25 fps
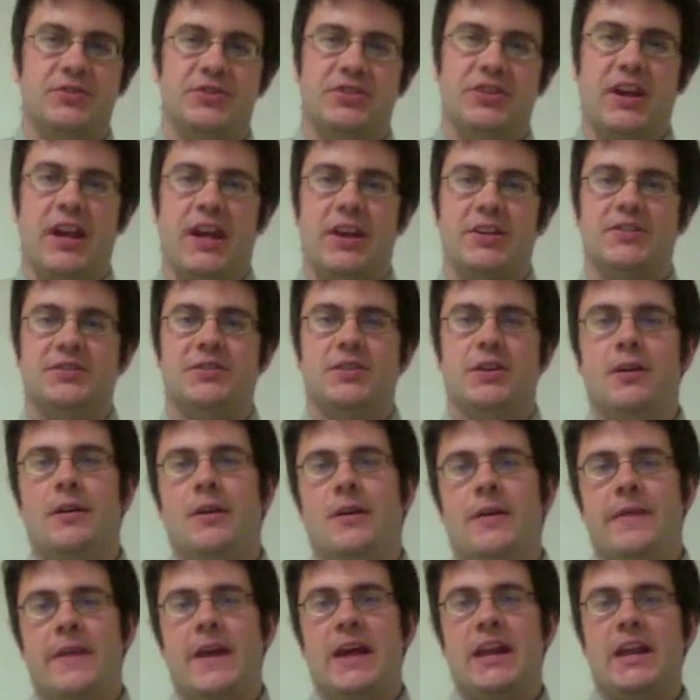says
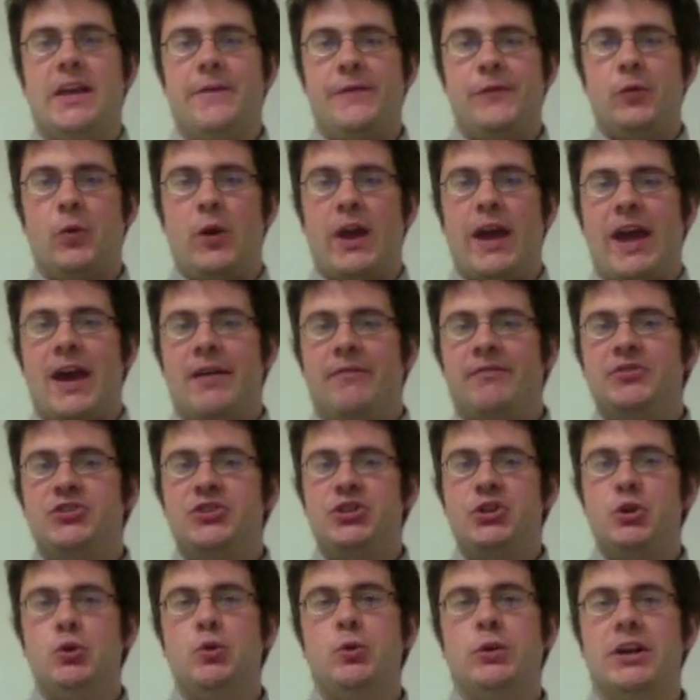that if you have
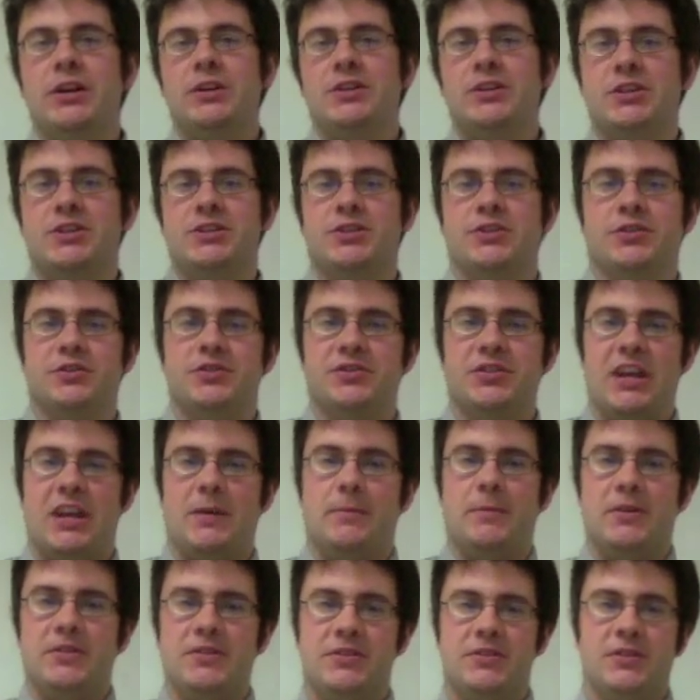two conditional
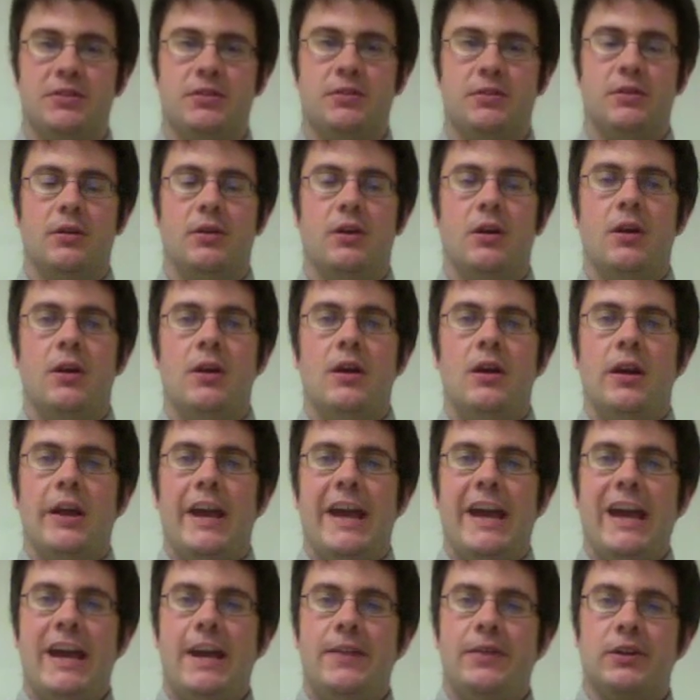statements
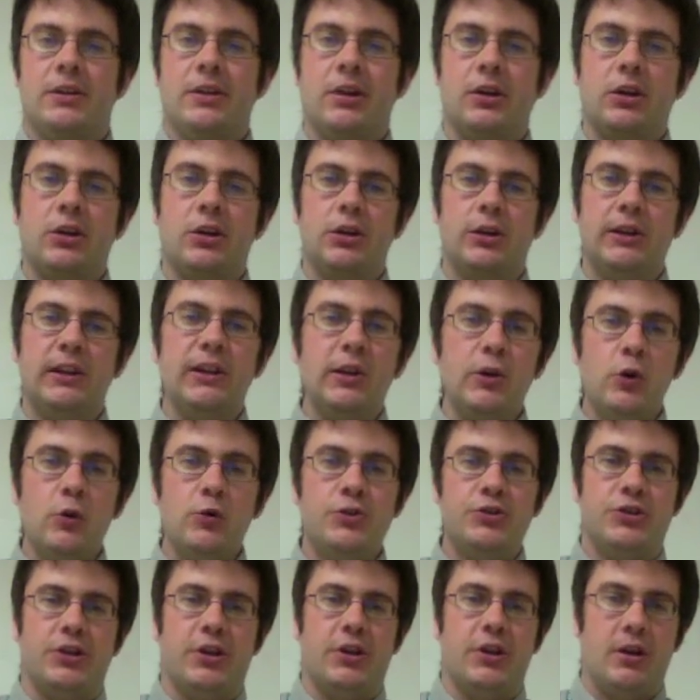and the
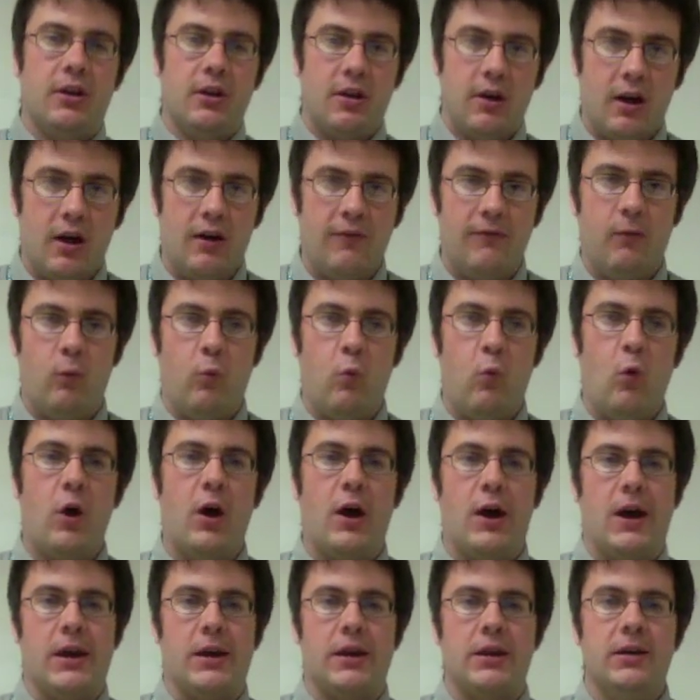conclusion of
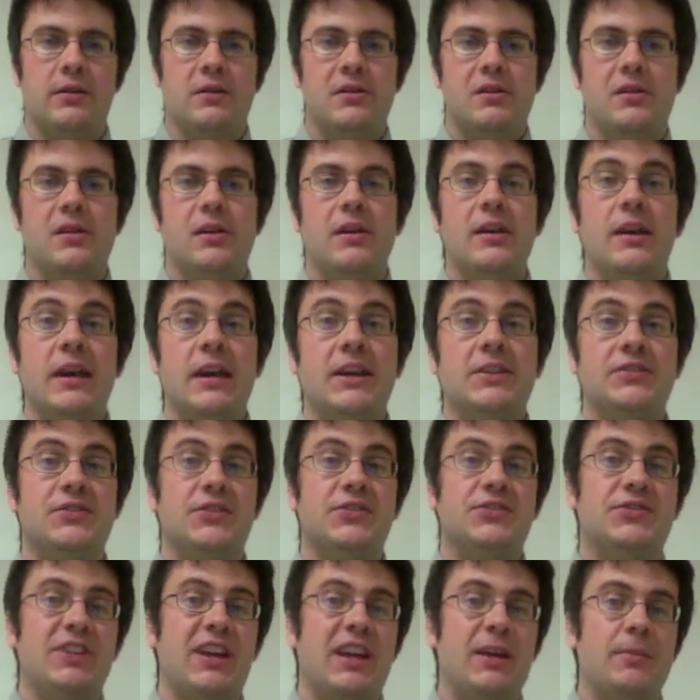one is
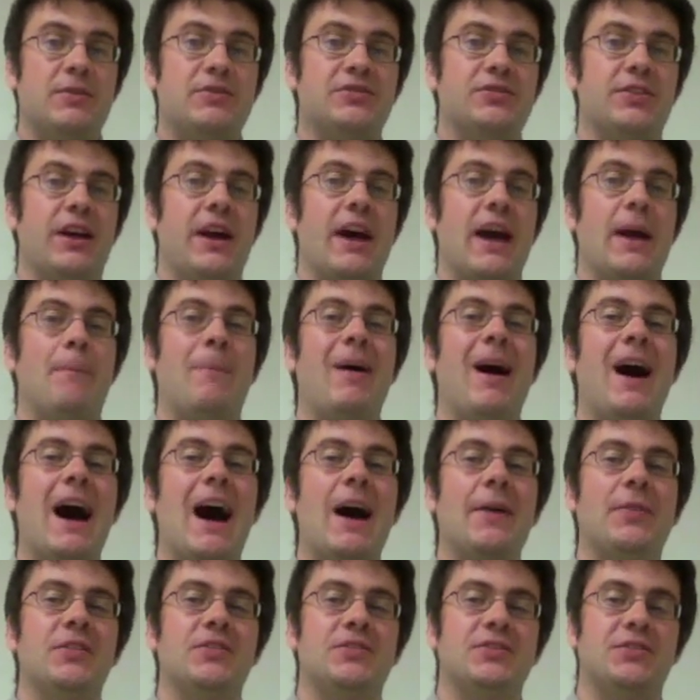the same as the
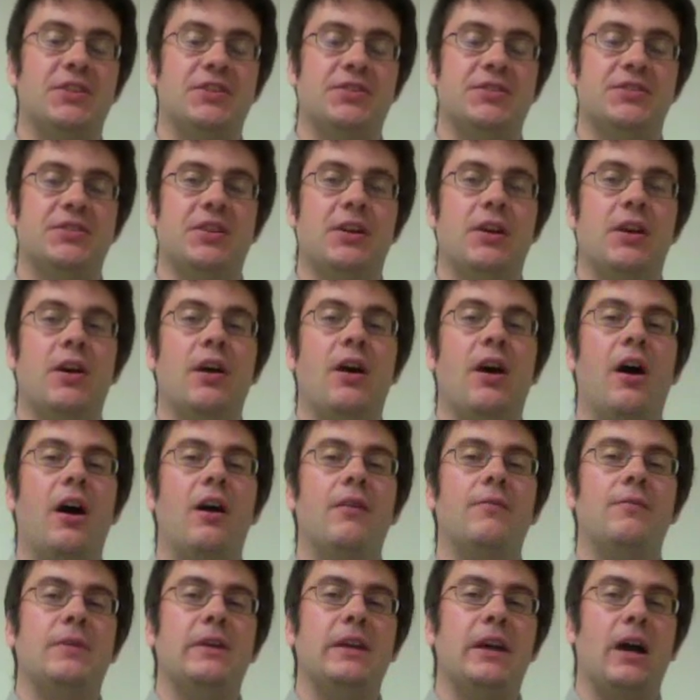hypothesis
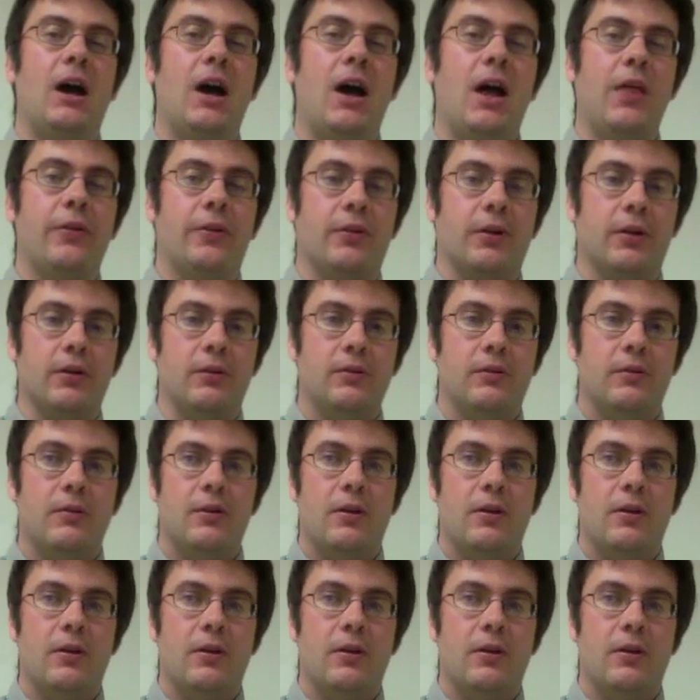of the other,